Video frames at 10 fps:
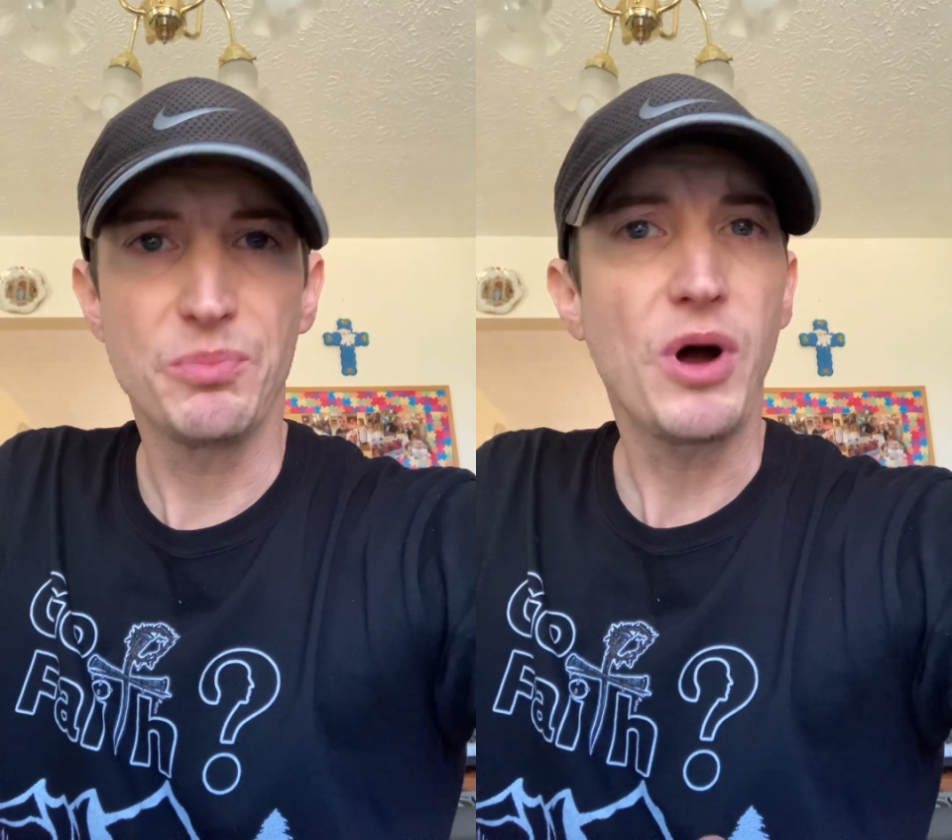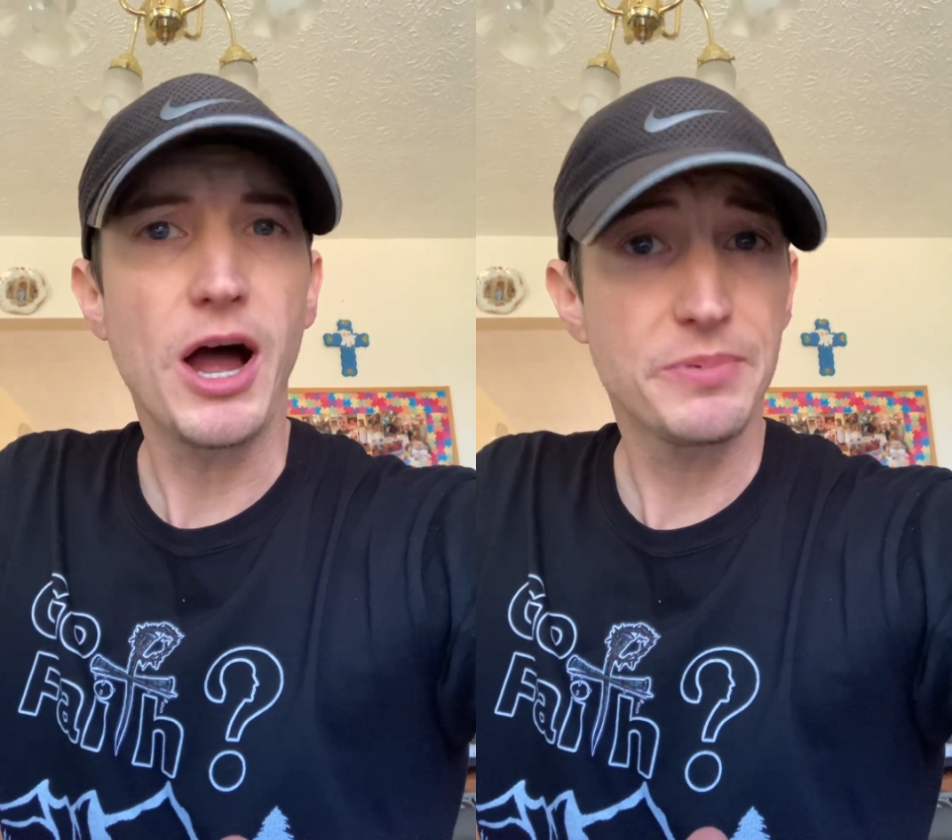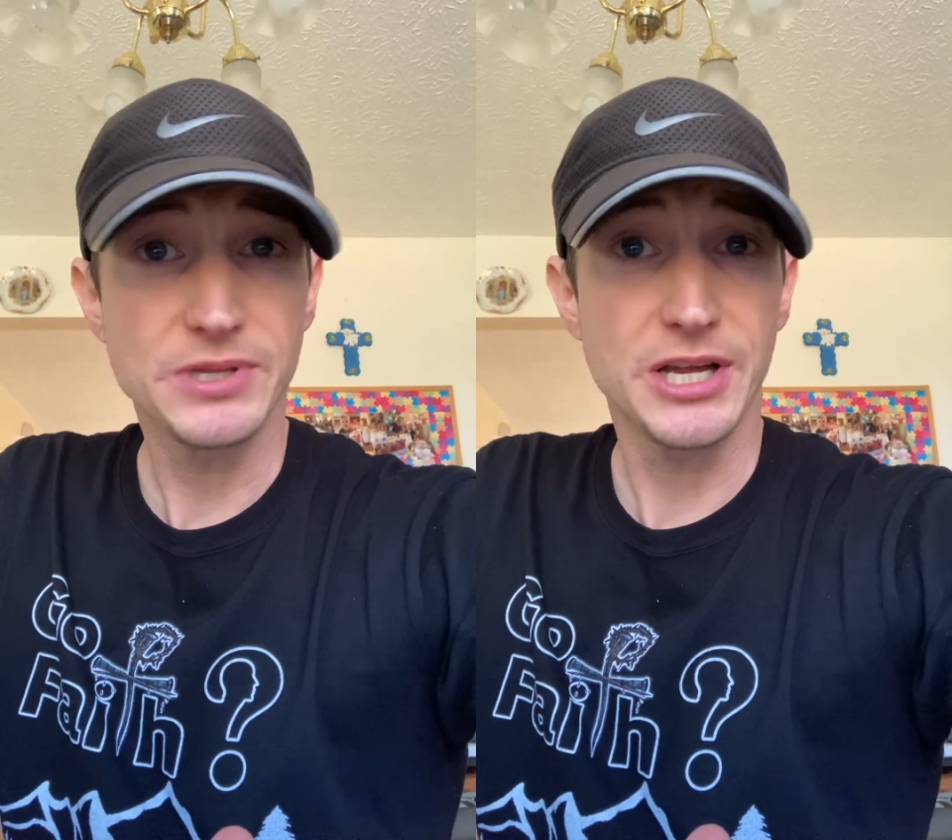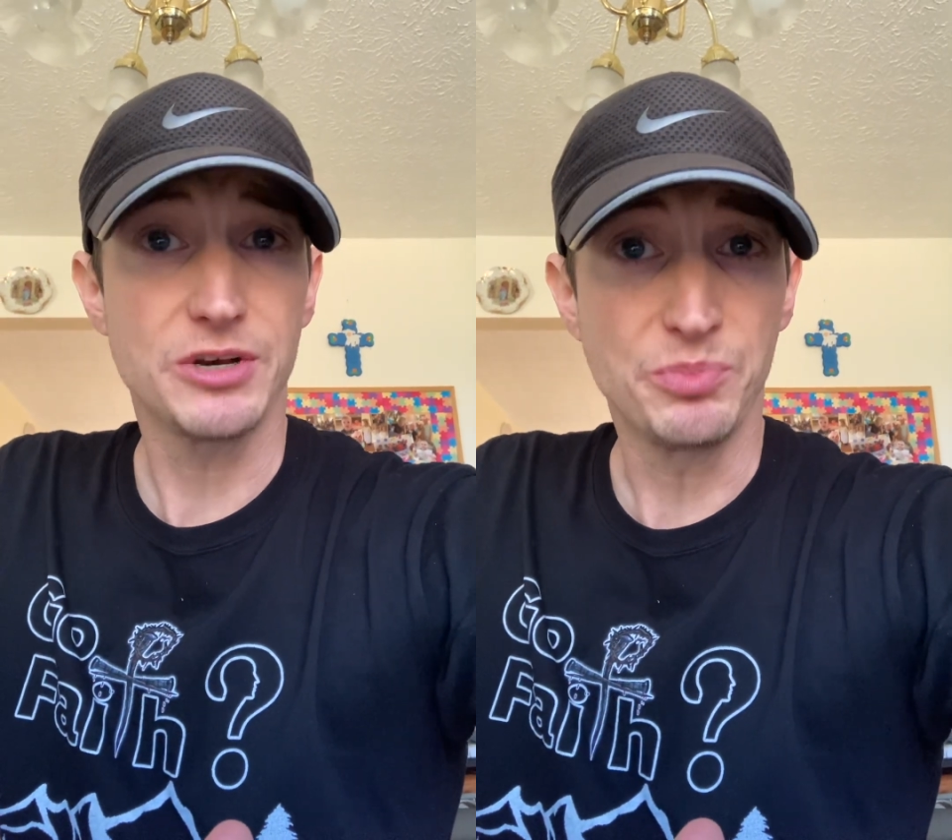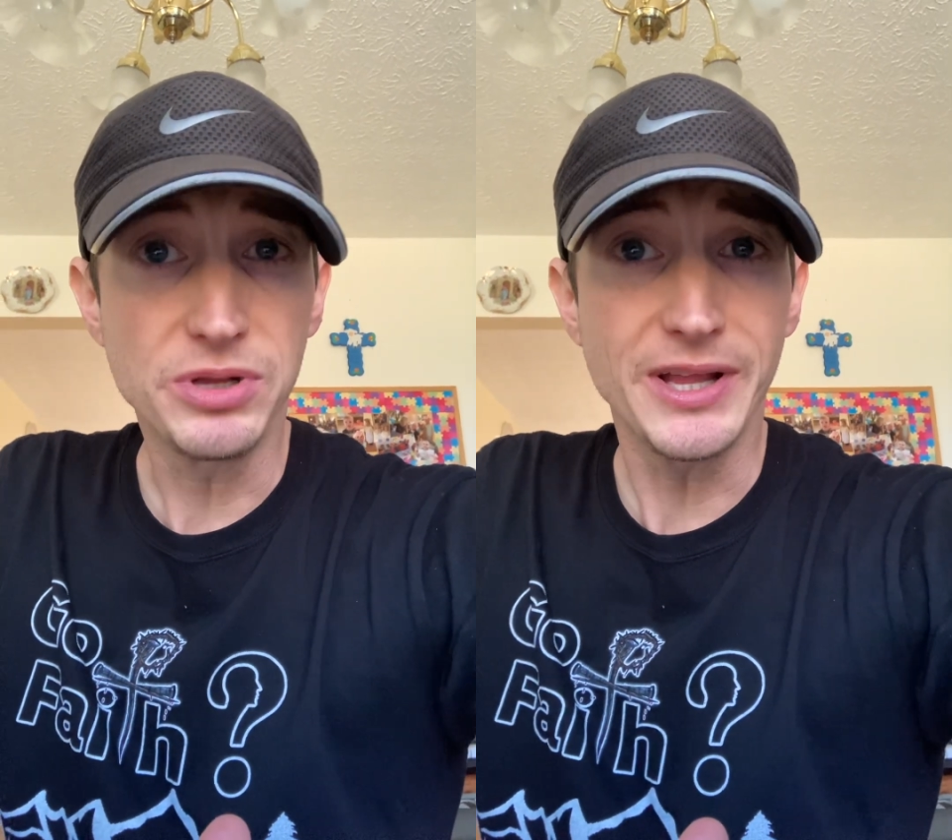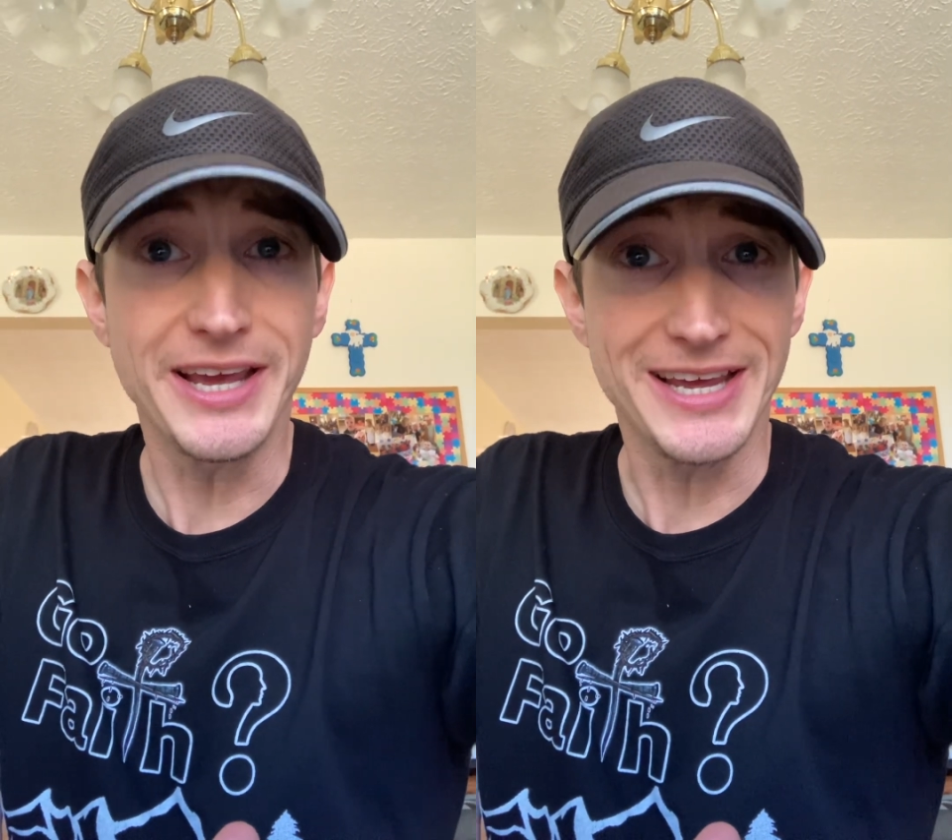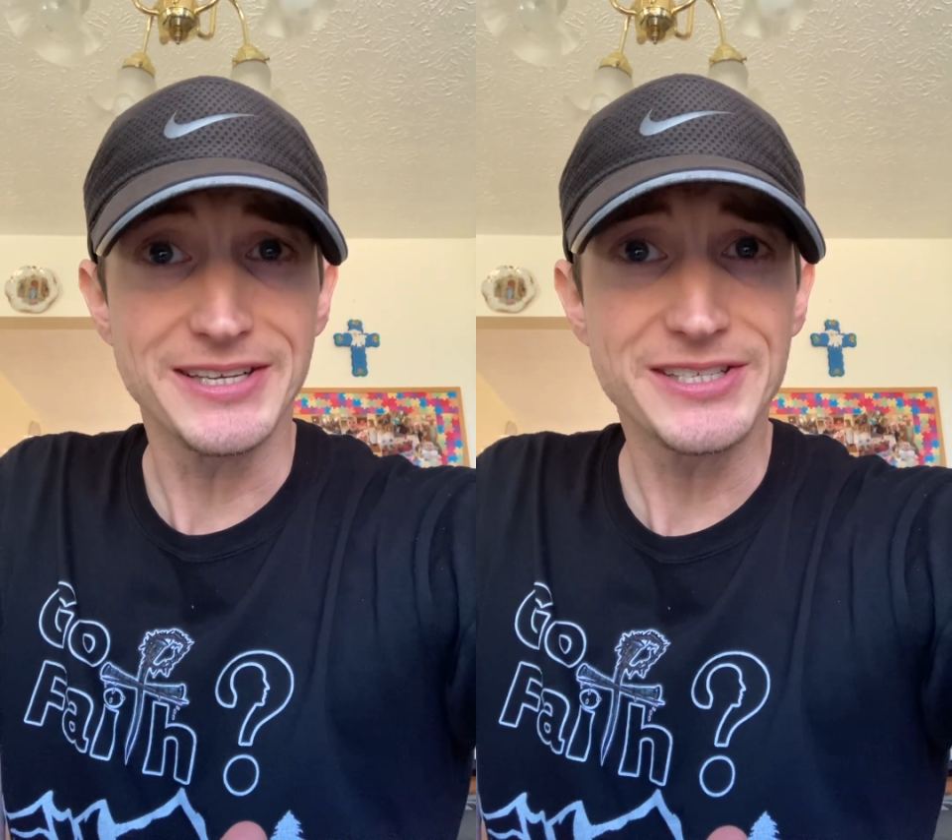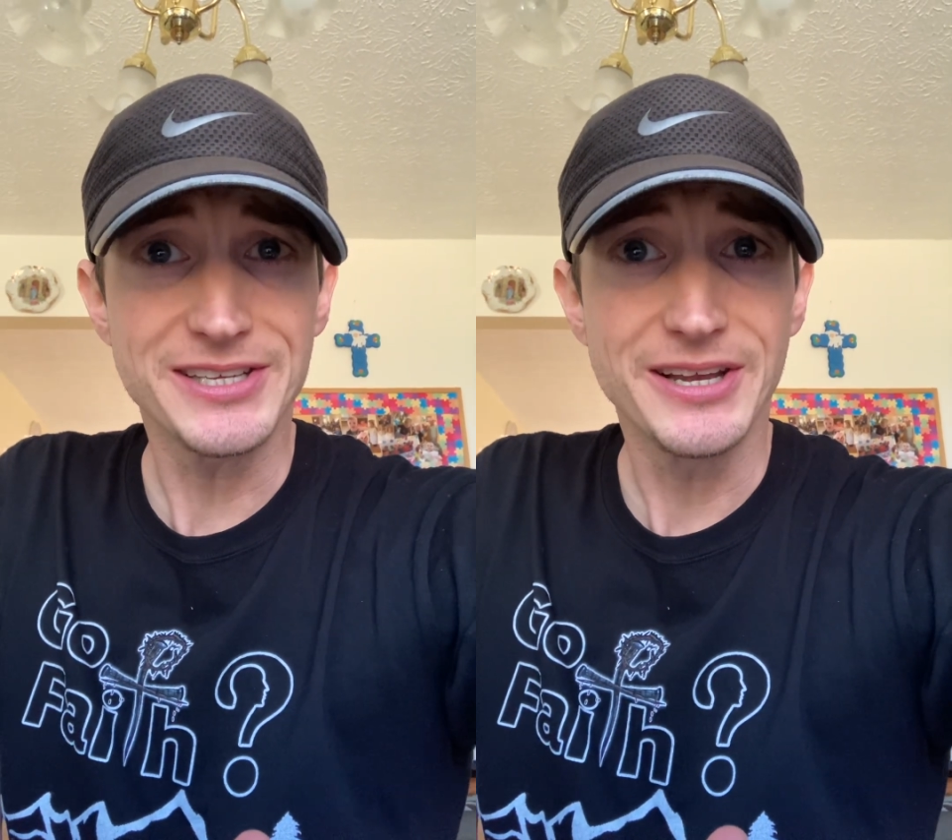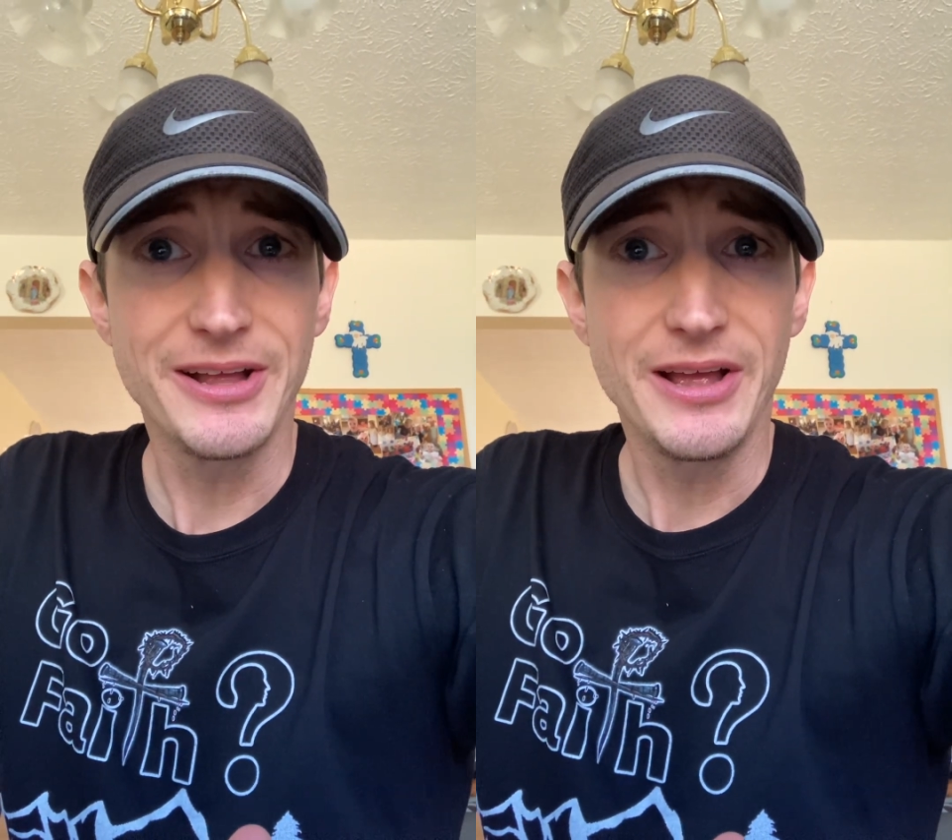populated place,